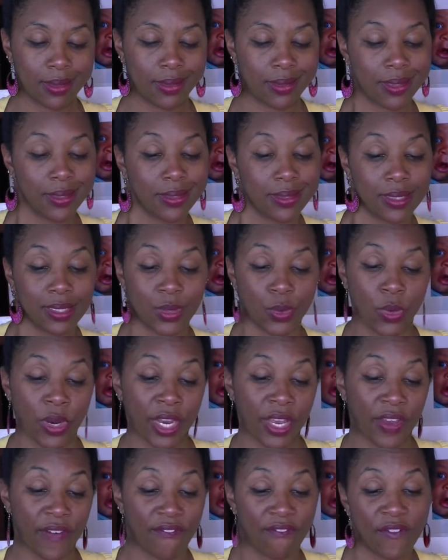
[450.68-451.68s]
This is where
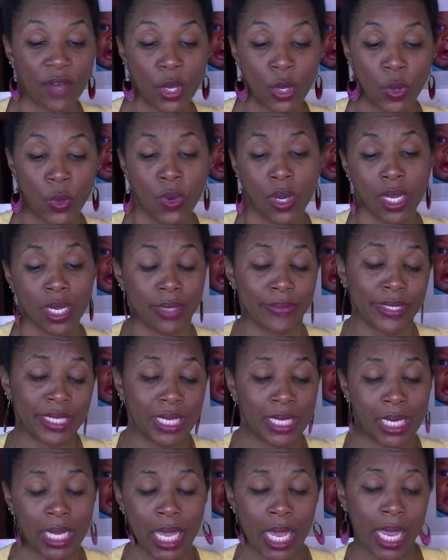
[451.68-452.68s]
your phone comes
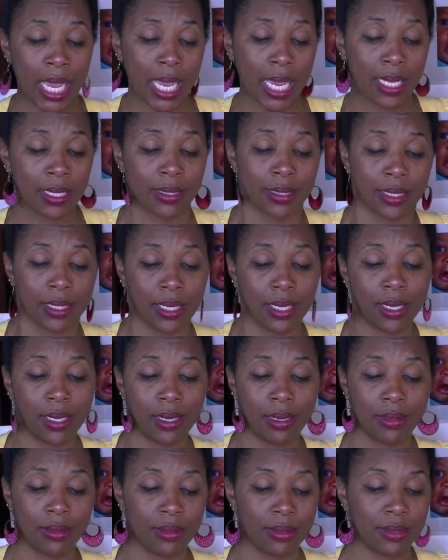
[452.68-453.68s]
in
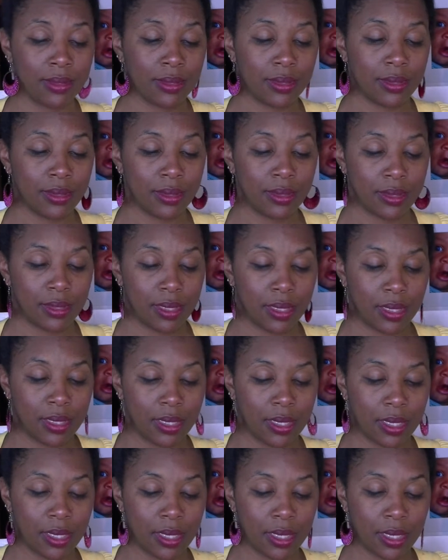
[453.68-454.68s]
handy.
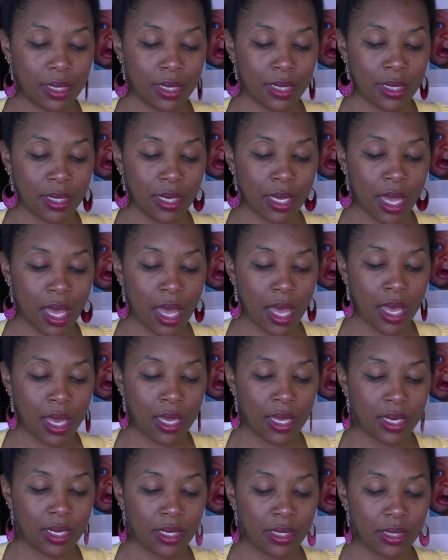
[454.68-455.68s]

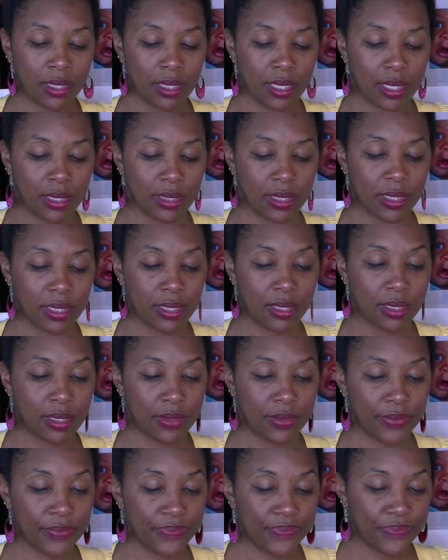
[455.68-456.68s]
God doesn't
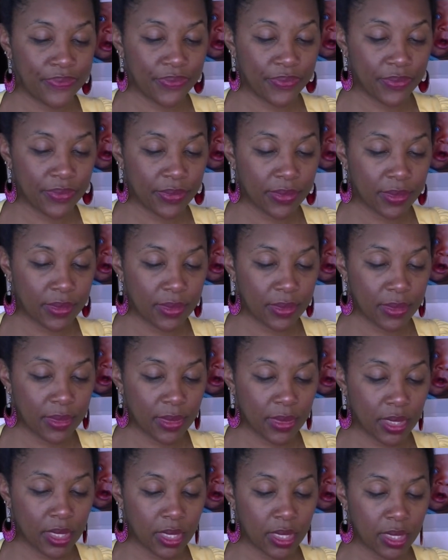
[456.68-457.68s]

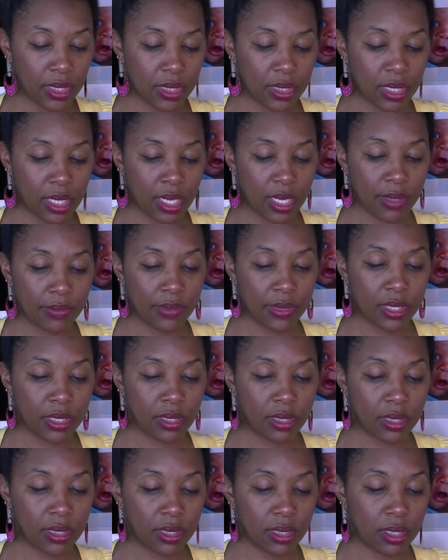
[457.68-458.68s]

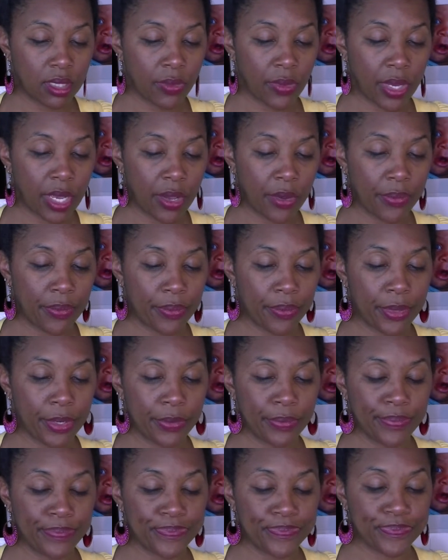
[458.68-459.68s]
tempt. Yeah,
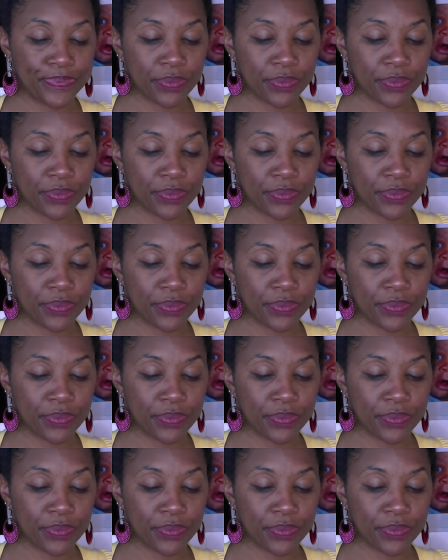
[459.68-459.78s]
boom.